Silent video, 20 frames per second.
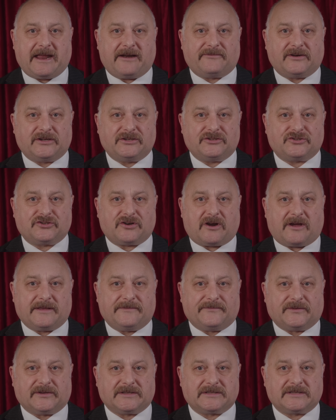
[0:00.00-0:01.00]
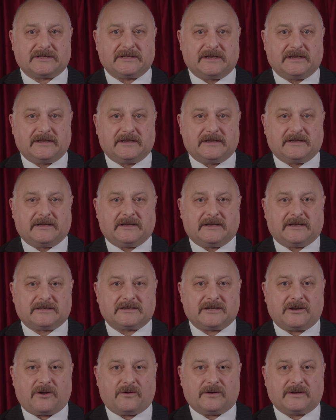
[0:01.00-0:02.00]
errant drivers,
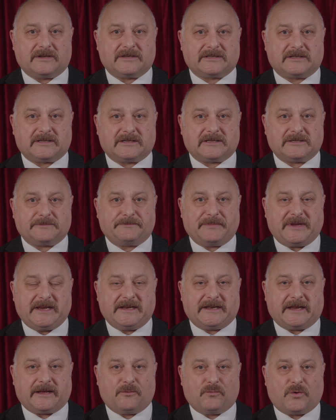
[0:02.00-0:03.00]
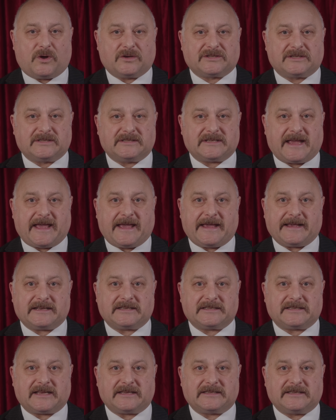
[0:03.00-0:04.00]
as long as the speeding wasn't
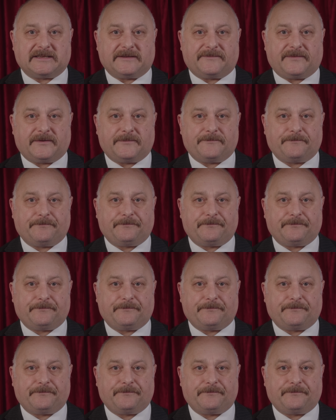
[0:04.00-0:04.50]
excessive.